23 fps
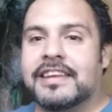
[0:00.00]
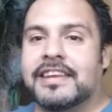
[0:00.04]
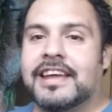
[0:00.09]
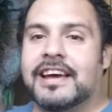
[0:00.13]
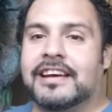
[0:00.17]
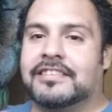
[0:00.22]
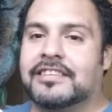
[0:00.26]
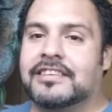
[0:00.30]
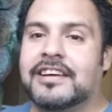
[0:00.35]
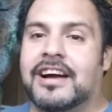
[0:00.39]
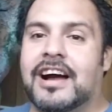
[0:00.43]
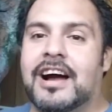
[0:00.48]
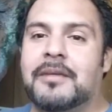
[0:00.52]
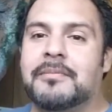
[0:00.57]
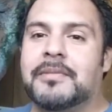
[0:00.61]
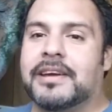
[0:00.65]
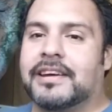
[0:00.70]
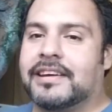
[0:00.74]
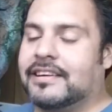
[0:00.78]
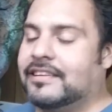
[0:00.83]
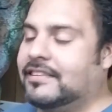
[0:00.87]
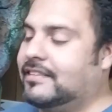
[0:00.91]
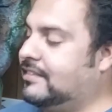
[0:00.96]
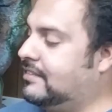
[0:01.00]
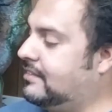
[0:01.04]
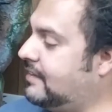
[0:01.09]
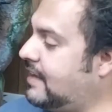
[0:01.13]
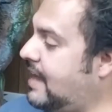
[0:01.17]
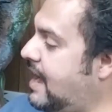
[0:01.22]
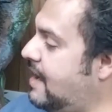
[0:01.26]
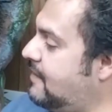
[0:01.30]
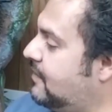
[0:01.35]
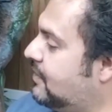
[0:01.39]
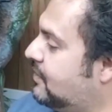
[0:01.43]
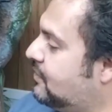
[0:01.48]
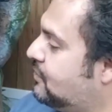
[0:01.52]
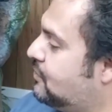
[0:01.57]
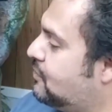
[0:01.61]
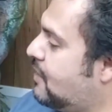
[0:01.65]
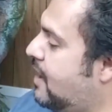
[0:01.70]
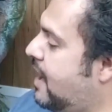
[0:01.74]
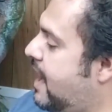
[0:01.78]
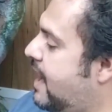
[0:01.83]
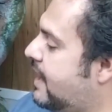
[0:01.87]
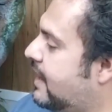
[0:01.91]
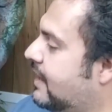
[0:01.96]
Next comic, Savage
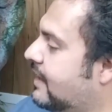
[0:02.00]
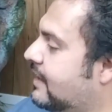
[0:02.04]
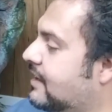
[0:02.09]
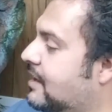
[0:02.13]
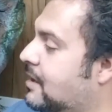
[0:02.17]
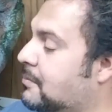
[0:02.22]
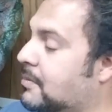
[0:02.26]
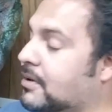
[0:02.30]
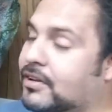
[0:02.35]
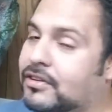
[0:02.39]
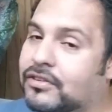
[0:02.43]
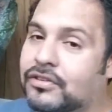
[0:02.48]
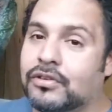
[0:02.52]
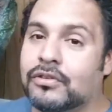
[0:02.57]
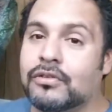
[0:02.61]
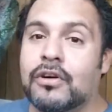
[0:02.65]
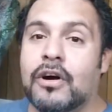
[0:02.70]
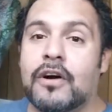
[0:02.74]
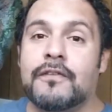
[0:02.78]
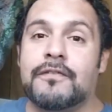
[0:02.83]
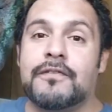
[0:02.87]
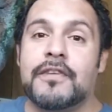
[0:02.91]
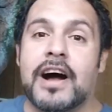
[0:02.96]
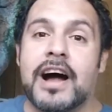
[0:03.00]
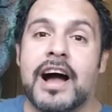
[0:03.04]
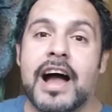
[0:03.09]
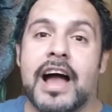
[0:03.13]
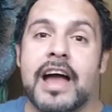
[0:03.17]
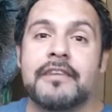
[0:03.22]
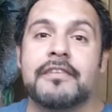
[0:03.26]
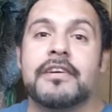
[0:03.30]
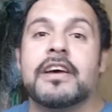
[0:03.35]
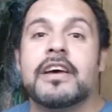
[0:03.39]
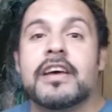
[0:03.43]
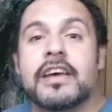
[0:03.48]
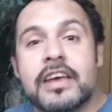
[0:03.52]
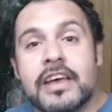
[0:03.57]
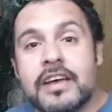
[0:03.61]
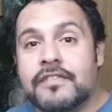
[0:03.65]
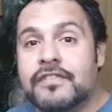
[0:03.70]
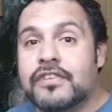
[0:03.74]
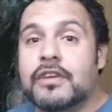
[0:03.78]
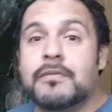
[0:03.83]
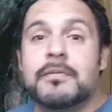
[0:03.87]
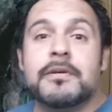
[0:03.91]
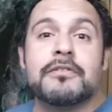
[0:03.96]
Dragon number 205.
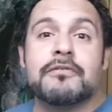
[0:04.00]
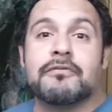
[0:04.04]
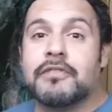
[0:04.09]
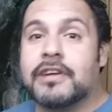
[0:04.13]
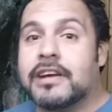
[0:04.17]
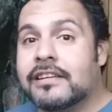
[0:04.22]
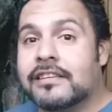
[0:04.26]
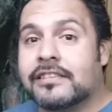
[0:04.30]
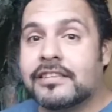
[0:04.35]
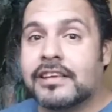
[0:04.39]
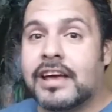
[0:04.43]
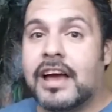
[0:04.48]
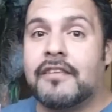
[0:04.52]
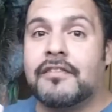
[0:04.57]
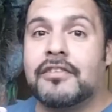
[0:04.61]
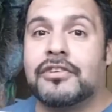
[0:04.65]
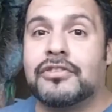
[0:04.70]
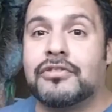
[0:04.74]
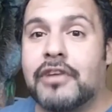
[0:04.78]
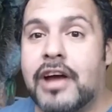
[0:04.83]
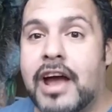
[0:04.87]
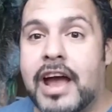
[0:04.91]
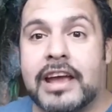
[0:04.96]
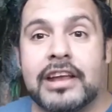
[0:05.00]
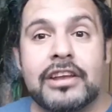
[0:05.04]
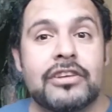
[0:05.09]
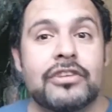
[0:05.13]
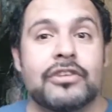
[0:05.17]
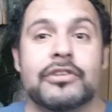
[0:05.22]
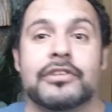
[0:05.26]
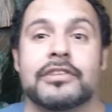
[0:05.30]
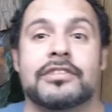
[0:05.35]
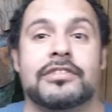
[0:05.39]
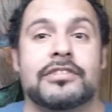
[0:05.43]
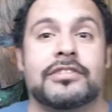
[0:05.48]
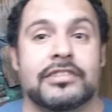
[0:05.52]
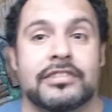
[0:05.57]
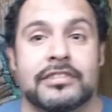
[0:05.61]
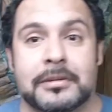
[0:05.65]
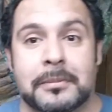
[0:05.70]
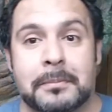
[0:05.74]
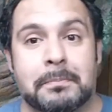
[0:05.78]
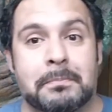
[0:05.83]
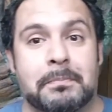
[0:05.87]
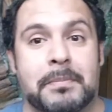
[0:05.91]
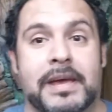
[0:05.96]
If you've been reading Savage Dragon, you know this is
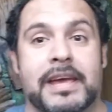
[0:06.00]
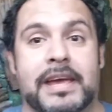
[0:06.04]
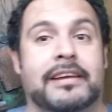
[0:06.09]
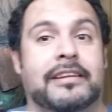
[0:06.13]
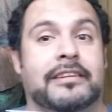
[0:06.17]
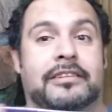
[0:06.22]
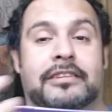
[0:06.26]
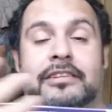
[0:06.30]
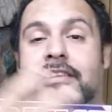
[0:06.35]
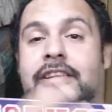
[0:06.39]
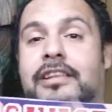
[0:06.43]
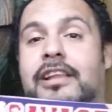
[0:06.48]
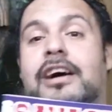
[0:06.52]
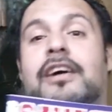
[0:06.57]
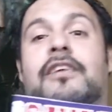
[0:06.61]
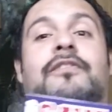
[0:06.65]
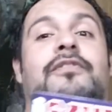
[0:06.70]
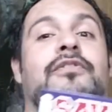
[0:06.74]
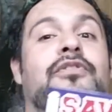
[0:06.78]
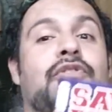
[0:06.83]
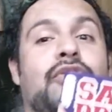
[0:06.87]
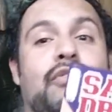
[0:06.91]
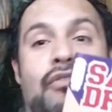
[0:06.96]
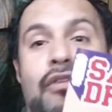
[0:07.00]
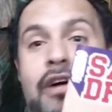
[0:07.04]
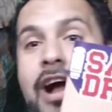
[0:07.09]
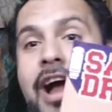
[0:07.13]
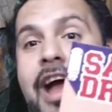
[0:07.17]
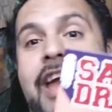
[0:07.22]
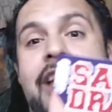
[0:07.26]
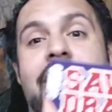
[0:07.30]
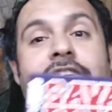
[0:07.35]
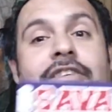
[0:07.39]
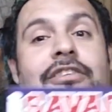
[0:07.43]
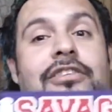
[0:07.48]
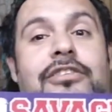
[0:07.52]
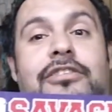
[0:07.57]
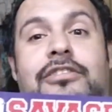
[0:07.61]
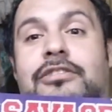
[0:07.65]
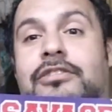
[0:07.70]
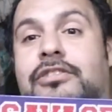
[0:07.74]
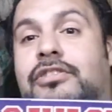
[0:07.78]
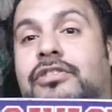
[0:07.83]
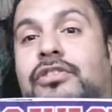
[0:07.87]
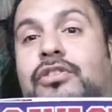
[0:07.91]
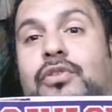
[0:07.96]
just a big love
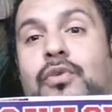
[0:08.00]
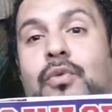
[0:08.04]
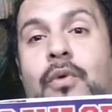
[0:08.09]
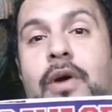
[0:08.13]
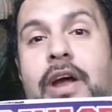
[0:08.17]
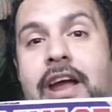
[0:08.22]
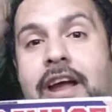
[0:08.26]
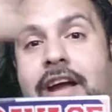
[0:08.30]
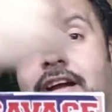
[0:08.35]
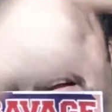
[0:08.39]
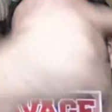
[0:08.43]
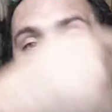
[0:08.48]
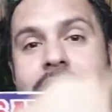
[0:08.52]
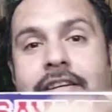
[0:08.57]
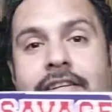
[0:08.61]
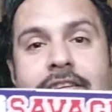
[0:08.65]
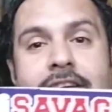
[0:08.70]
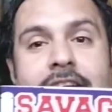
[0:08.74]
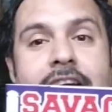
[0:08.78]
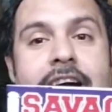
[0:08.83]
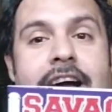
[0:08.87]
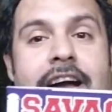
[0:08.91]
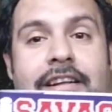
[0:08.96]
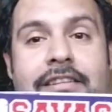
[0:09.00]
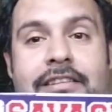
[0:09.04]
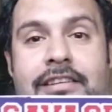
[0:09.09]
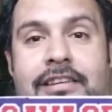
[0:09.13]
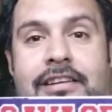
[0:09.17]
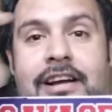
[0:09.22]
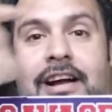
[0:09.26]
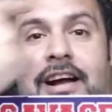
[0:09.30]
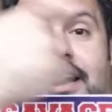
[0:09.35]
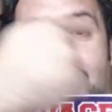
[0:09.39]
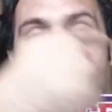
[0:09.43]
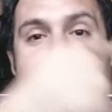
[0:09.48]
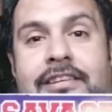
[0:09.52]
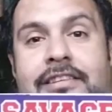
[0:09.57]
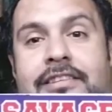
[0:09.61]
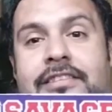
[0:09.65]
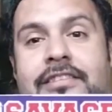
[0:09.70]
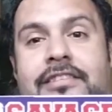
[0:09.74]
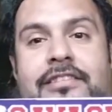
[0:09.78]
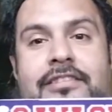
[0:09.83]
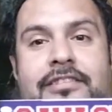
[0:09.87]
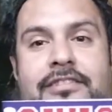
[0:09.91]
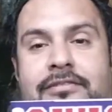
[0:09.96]
triangle, square,
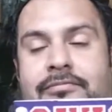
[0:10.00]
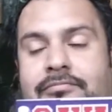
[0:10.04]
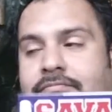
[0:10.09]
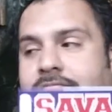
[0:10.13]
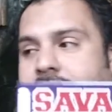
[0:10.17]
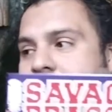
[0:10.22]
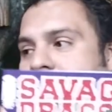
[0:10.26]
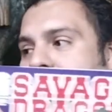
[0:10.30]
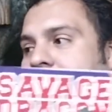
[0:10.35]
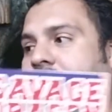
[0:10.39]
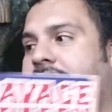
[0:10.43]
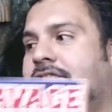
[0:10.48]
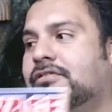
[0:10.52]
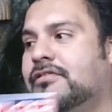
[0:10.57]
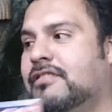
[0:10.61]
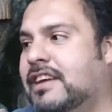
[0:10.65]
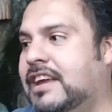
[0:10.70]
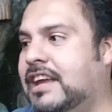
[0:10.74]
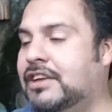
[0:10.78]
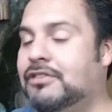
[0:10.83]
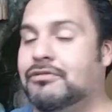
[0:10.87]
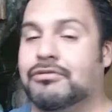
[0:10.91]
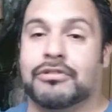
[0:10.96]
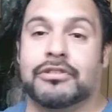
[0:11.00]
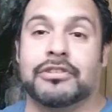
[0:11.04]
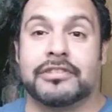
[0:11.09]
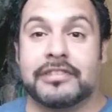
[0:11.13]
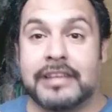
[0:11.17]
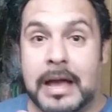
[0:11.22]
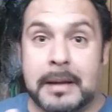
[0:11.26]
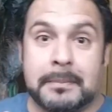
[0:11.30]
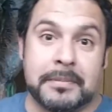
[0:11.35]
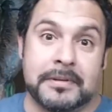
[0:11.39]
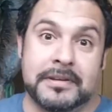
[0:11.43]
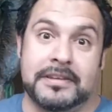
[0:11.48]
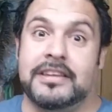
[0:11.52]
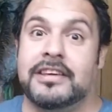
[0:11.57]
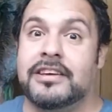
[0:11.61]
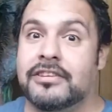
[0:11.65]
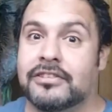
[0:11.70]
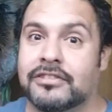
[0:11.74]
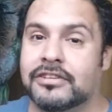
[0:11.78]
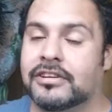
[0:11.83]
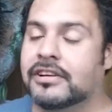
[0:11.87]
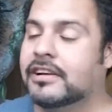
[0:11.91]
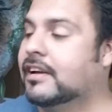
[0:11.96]
octagon, tetrahedral type of
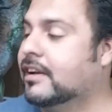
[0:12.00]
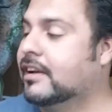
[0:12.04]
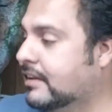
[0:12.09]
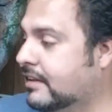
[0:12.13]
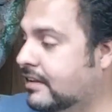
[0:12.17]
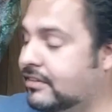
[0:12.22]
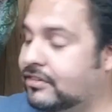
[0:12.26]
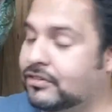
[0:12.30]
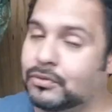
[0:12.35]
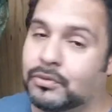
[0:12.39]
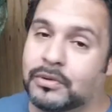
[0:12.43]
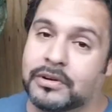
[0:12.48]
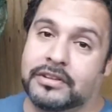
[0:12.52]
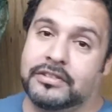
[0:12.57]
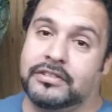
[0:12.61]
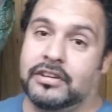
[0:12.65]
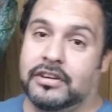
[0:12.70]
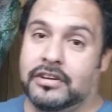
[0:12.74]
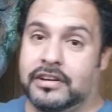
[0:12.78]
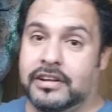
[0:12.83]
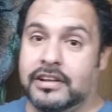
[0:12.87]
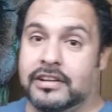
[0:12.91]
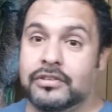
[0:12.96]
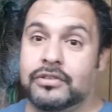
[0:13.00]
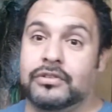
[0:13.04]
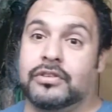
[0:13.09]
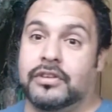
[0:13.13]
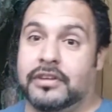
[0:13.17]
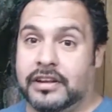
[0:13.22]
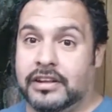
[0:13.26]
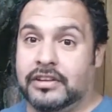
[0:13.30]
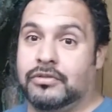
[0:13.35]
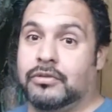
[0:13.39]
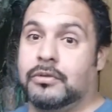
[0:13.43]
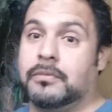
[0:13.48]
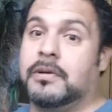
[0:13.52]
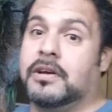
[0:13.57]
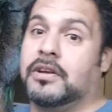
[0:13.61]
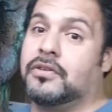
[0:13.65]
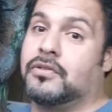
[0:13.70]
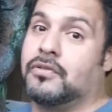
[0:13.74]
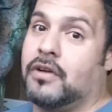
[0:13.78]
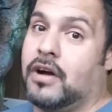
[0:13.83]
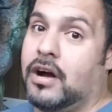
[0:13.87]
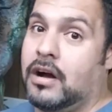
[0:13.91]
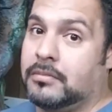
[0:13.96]
deal. This is what it's turning into. It's turning into a
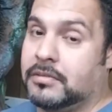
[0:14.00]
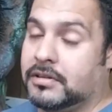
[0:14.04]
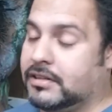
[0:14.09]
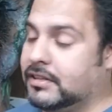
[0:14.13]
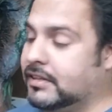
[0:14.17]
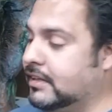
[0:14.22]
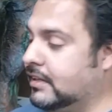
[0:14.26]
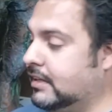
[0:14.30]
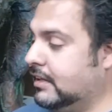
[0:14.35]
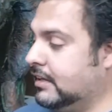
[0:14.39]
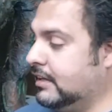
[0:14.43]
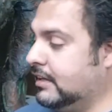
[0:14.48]
big drama.